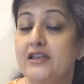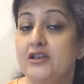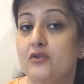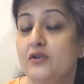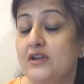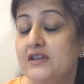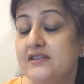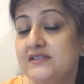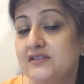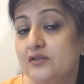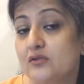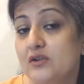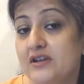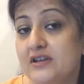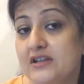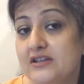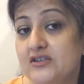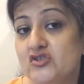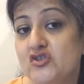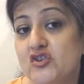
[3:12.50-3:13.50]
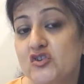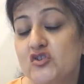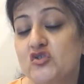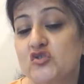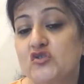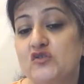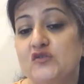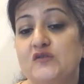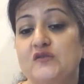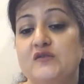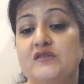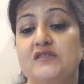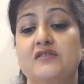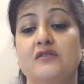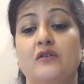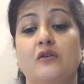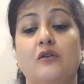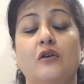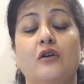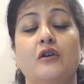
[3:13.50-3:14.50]
your insulin
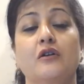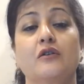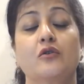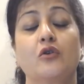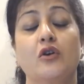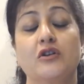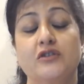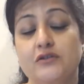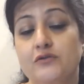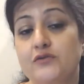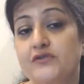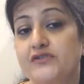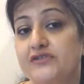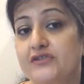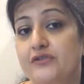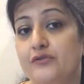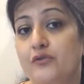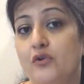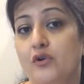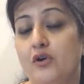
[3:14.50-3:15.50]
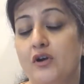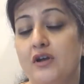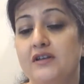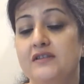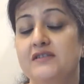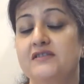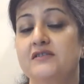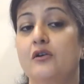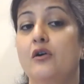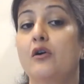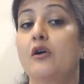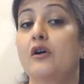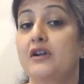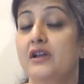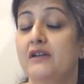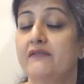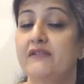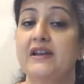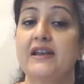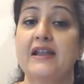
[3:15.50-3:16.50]
injections or corticosteroids or
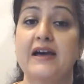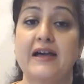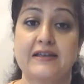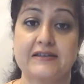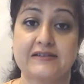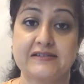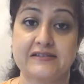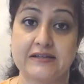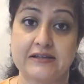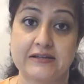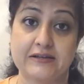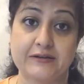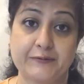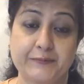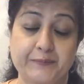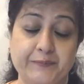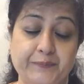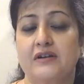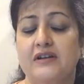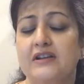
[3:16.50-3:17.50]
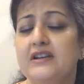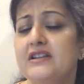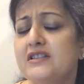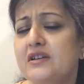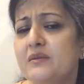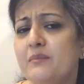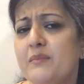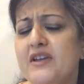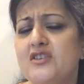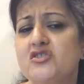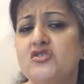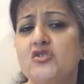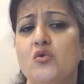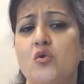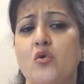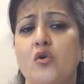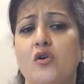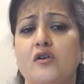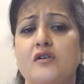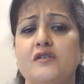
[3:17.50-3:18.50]
even niacin. Another major
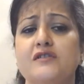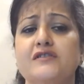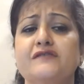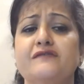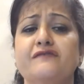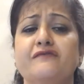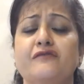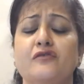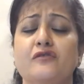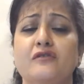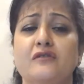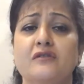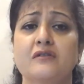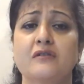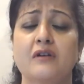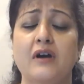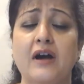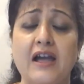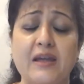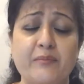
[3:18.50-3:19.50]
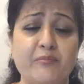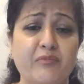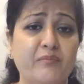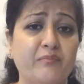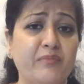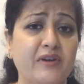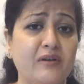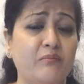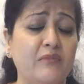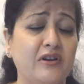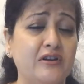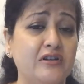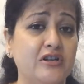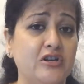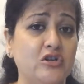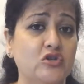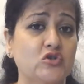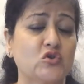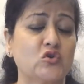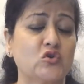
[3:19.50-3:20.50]
cause for hyperpigmentation